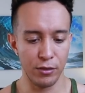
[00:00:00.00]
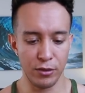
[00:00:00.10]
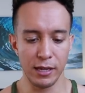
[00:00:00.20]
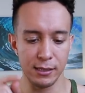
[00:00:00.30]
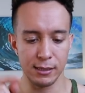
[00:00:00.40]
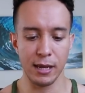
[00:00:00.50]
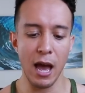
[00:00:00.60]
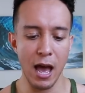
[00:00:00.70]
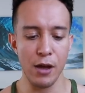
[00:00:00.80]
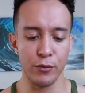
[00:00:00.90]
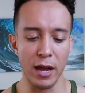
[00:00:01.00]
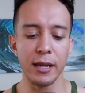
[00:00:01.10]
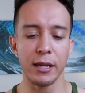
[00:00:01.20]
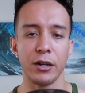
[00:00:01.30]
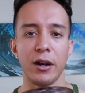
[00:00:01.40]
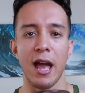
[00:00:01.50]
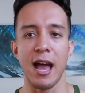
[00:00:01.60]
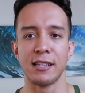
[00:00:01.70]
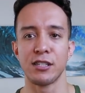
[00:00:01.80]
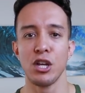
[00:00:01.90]
This guy right here
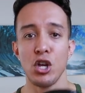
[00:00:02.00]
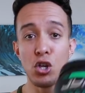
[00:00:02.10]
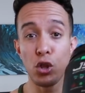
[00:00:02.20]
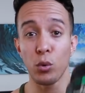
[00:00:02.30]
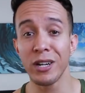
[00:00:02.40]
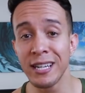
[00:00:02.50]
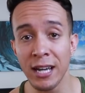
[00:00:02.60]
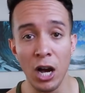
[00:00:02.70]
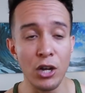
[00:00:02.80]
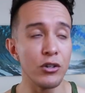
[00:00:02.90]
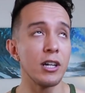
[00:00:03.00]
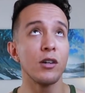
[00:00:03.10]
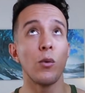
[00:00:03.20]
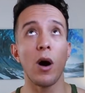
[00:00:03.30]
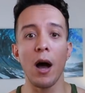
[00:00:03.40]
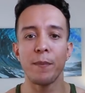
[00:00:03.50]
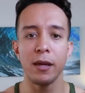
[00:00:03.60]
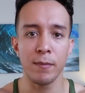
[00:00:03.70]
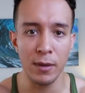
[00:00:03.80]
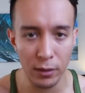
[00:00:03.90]
has 300
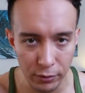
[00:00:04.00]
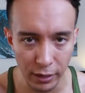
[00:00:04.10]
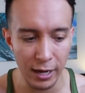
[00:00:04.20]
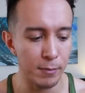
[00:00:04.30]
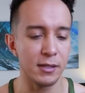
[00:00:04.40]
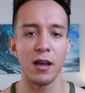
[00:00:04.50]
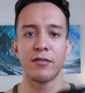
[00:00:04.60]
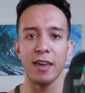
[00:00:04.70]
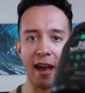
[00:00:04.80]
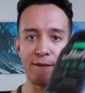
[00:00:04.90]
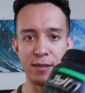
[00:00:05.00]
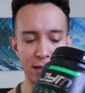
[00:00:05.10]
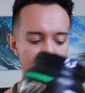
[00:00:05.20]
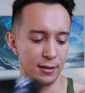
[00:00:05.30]
whopping milligrams of caffeine.